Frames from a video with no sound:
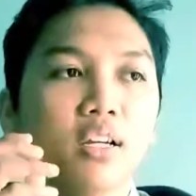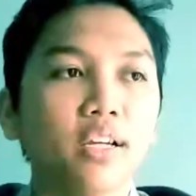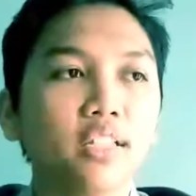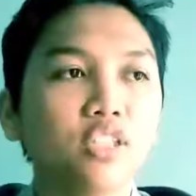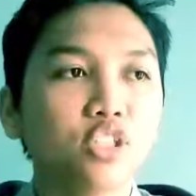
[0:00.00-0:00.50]

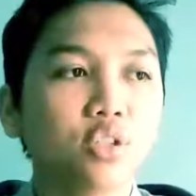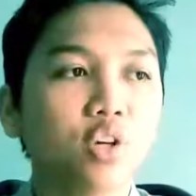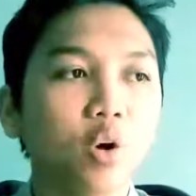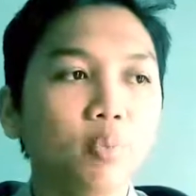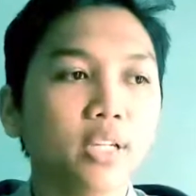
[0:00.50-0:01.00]
it should
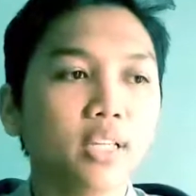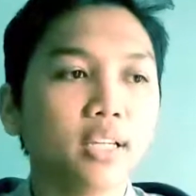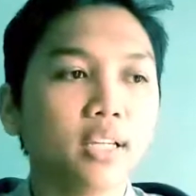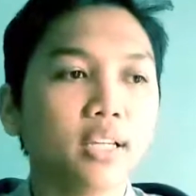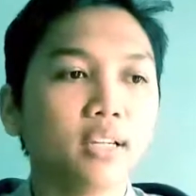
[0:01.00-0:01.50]

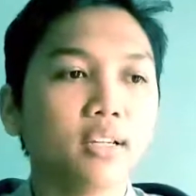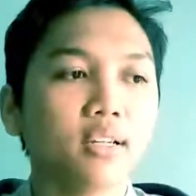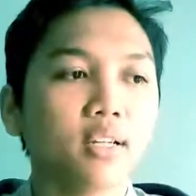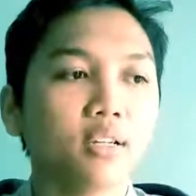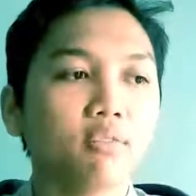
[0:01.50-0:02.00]
completely
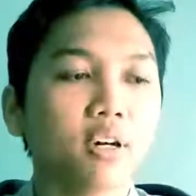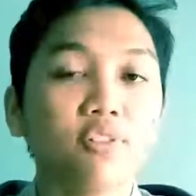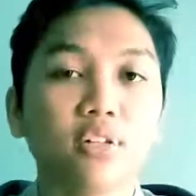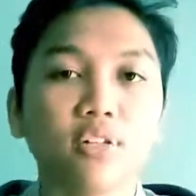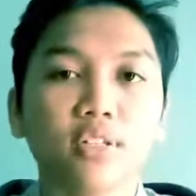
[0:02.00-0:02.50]

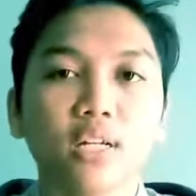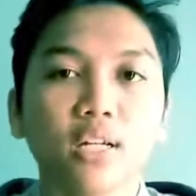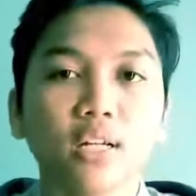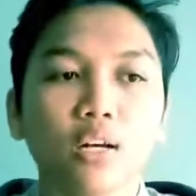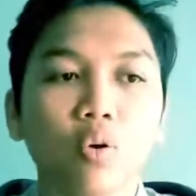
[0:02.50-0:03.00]
refer
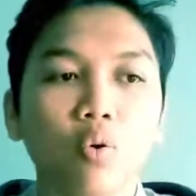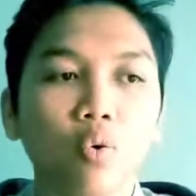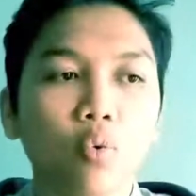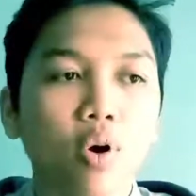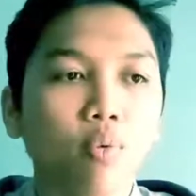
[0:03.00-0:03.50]

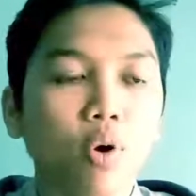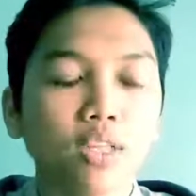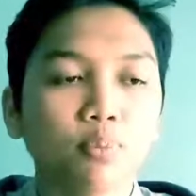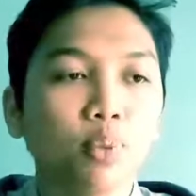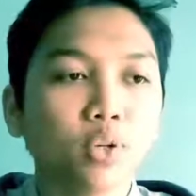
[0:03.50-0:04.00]
what
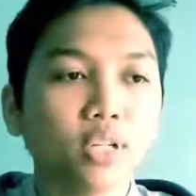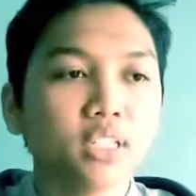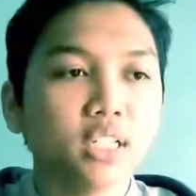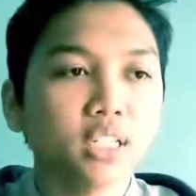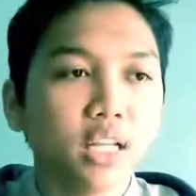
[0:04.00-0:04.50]
book is it,